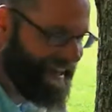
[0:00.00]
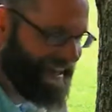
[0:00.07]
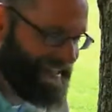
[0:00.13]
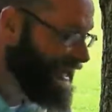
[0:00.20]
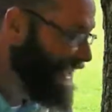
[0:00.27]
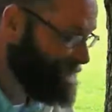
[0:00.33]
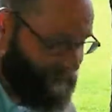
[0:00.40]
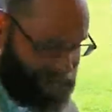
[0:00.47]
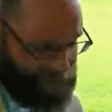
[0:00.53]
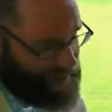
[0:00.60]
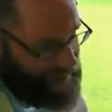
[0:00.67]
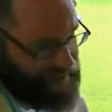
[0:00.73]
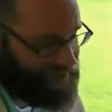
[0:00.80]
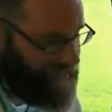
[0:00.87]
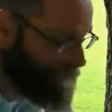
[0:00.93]
yeah, that's what
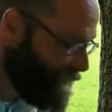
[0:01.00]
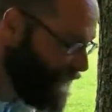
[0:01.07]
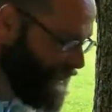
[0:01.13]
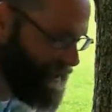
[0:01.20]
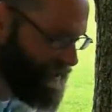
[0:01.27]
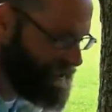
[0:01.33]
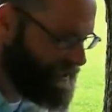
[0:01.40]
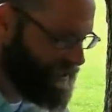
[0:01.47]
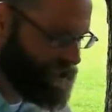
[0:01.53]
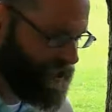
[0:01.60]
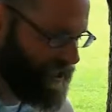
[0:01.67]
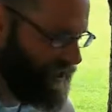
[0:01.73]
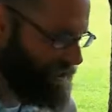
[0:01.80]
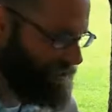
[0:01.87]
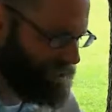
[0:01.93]
it is. That's why it's such
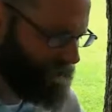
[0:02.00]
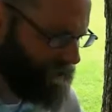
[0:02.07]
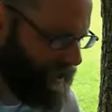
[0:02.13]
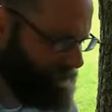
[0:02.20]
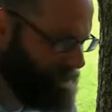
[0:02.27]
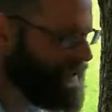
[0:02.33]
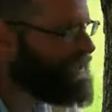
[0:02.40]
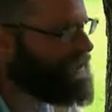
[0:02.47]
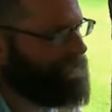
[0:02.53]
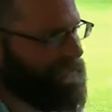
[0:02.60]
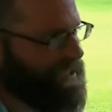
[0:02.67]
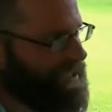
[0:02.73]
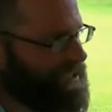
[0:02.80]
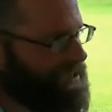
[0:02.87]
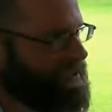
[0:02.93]
a mix of
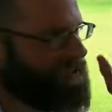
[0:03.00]
things.